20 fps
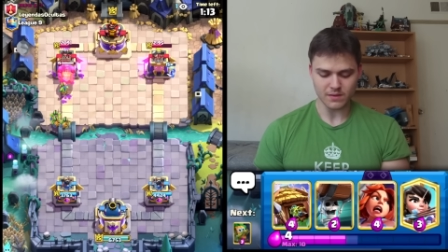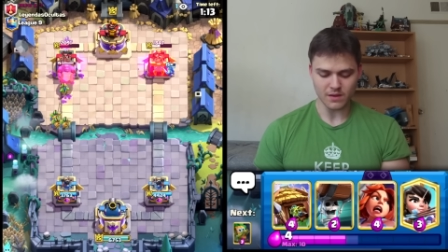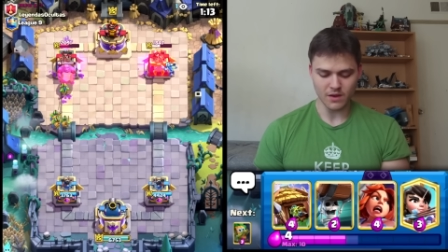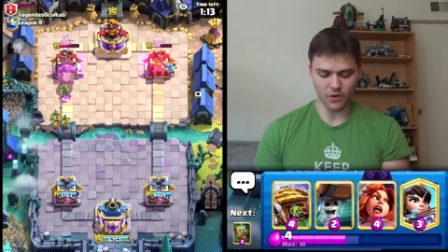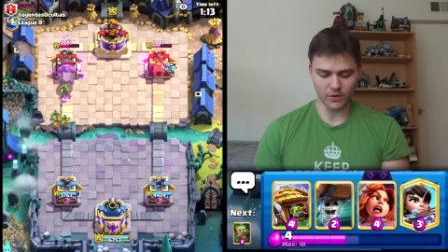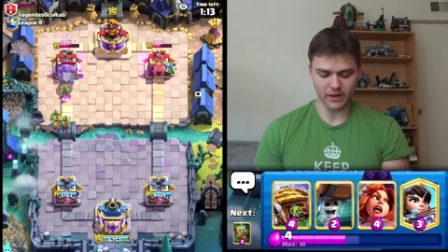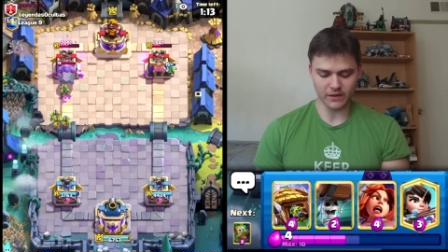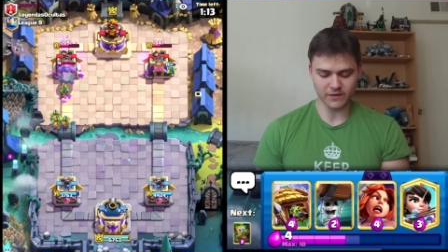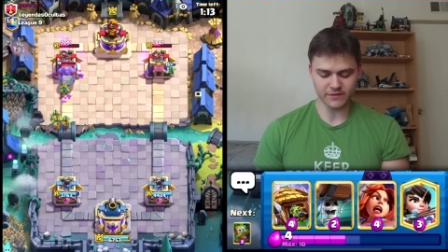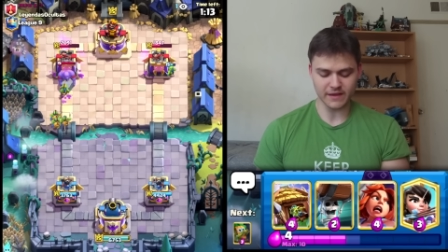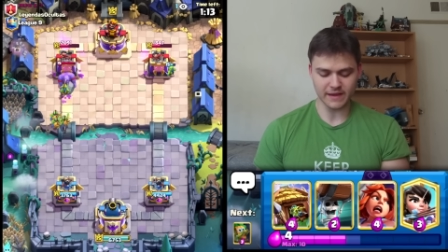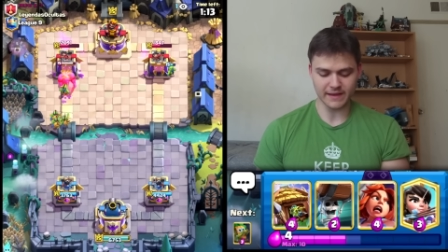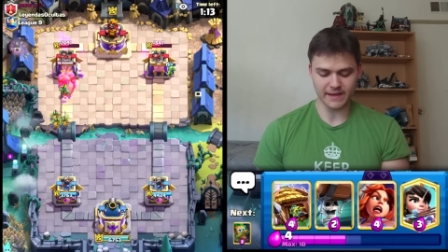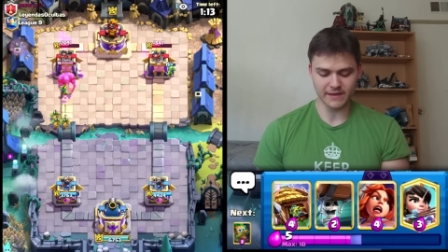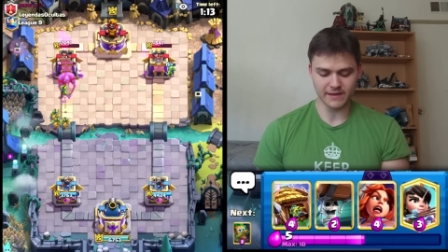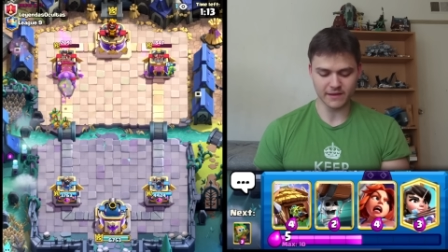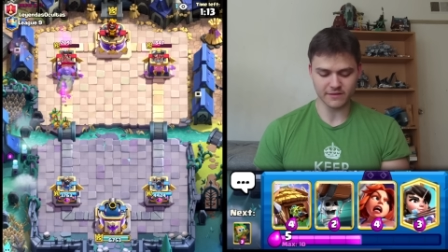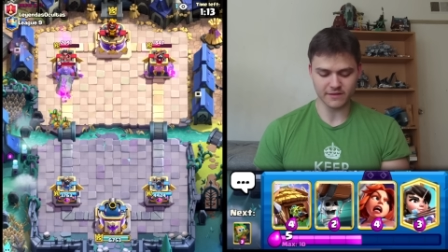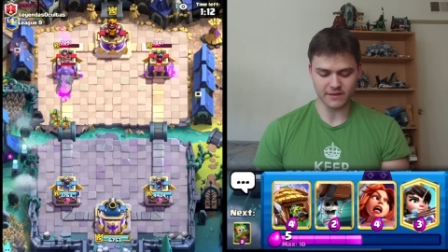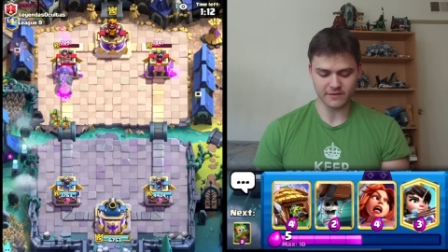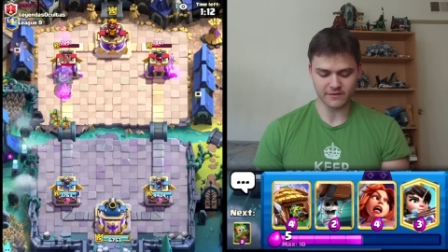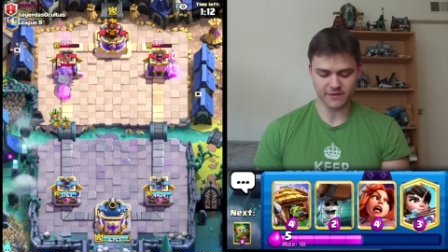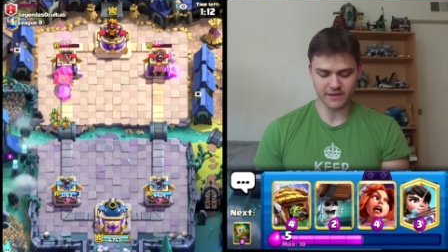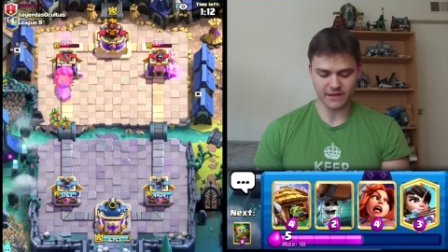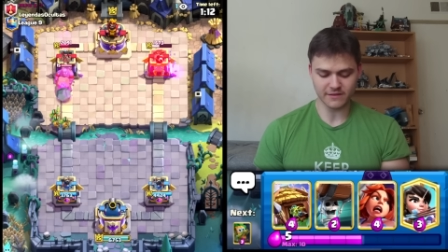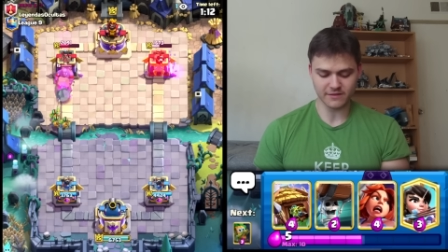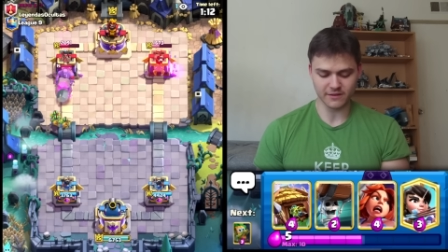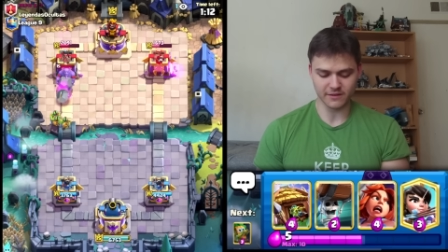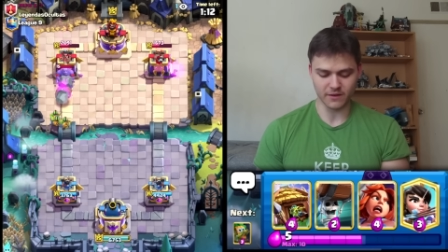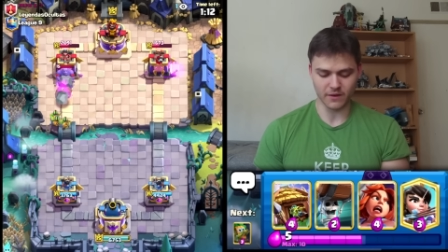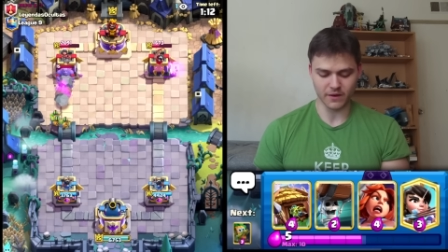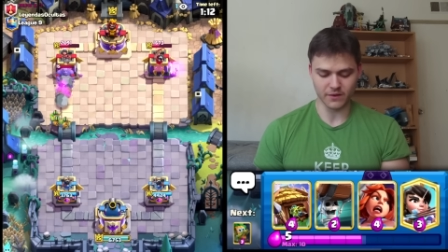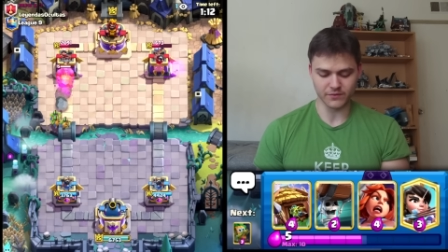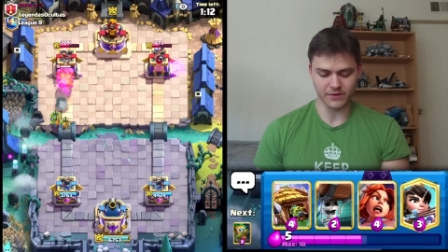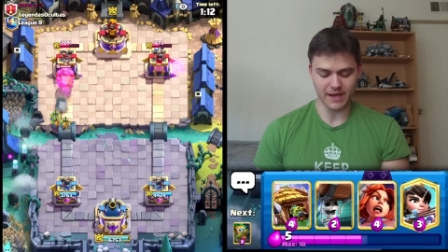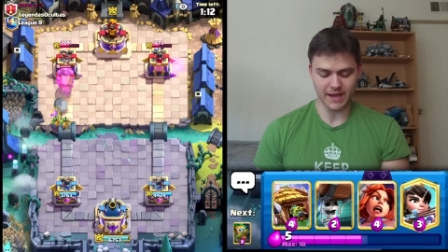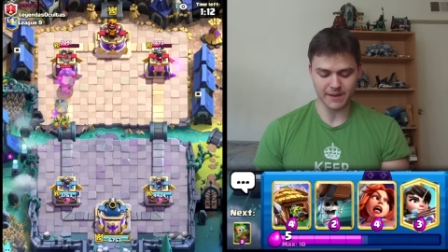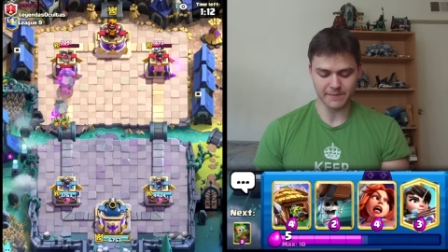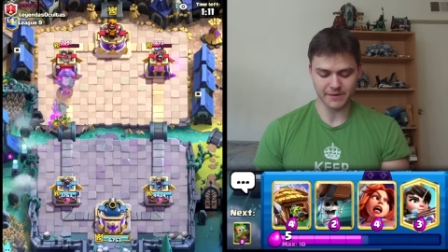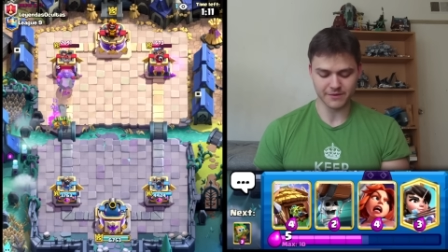Okay, looks like he doesn't, so that's a lot of
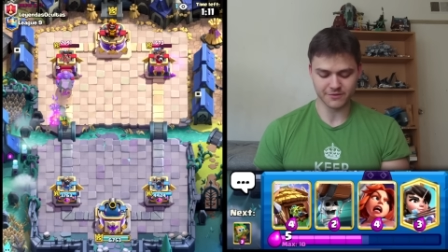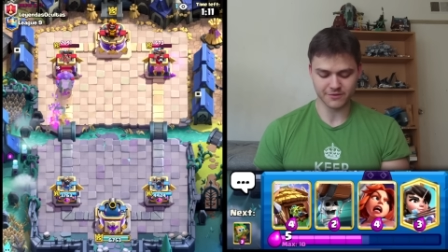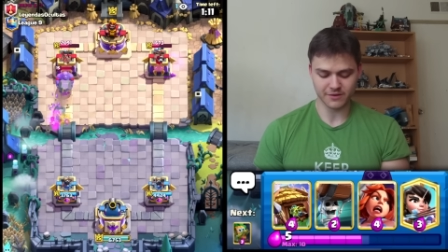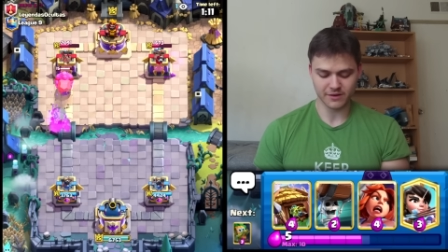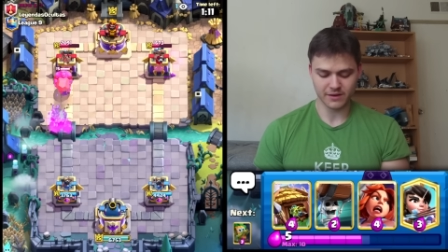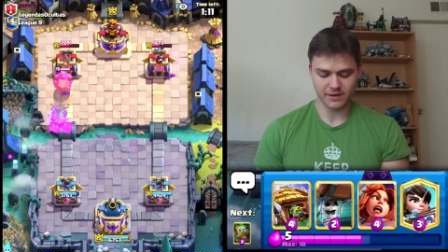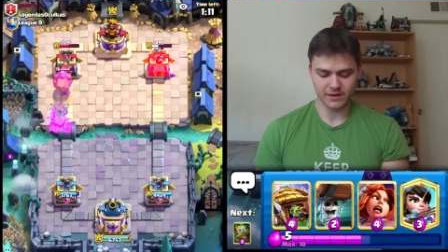damage.